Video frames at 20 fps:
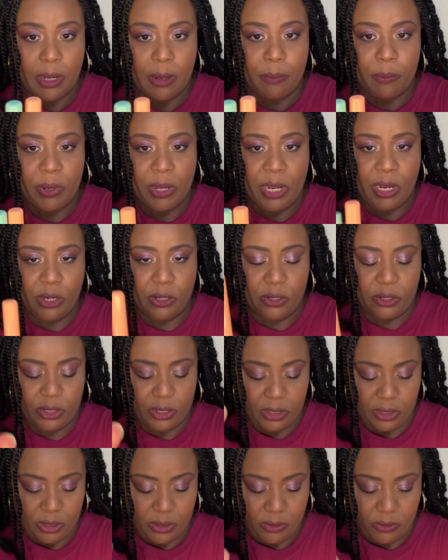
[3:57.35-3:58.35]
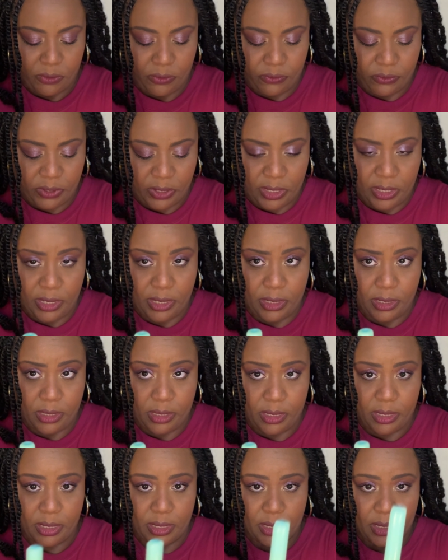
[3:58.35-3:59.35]
Peach
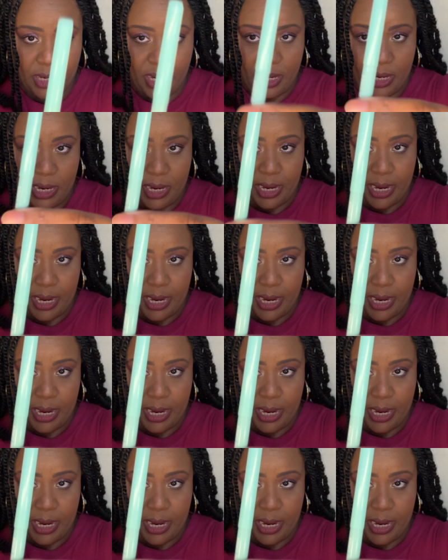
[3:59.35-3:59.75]
Fuzz, and then